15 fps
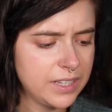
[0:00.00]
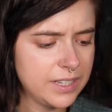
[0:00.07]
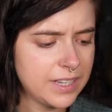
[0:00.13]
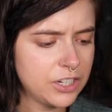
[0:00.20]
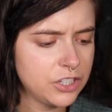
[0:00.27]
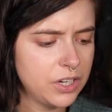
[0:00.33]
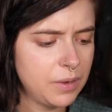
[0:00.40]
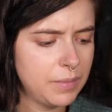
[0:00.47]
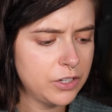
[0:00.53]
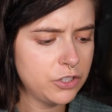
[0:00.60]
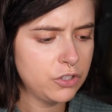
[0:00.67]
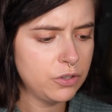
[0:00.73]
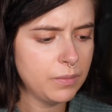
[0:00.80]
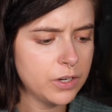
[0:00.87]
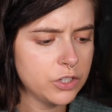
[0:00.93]
It's actually a
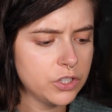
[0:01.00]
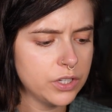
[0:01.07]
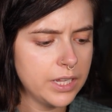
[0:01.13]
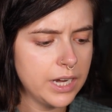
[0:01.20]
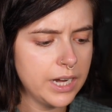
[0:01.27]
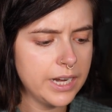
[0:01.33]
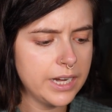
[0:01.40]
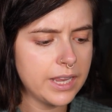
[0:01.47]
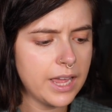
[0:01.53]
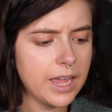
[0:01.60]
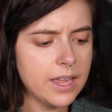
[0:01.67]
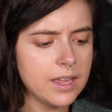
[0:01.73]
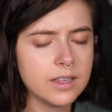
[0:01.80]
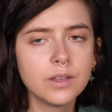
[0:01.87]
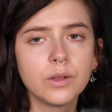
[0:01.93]
bit too much in the lid there